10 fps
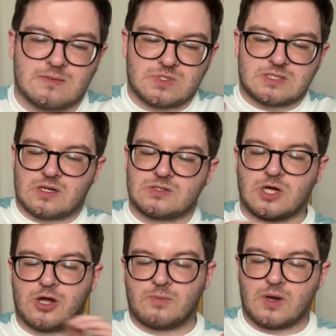I'm just going to
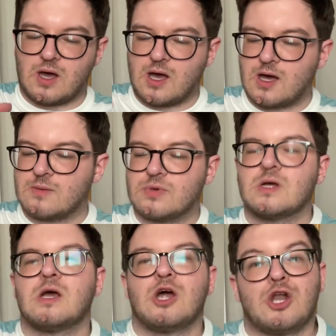open up,
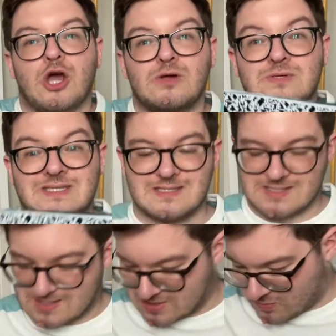no
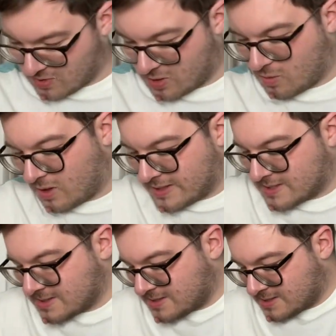scissors
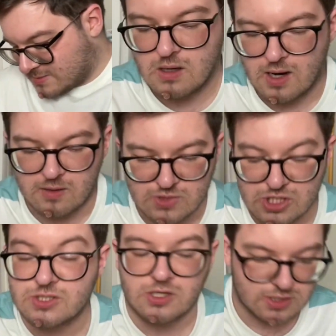required, and I'm
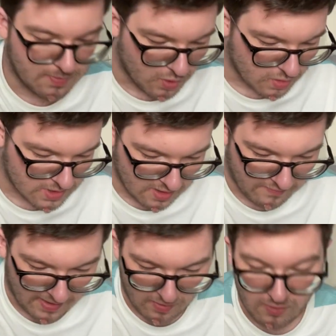just going to pull stuff
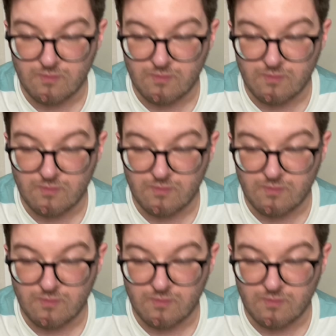out at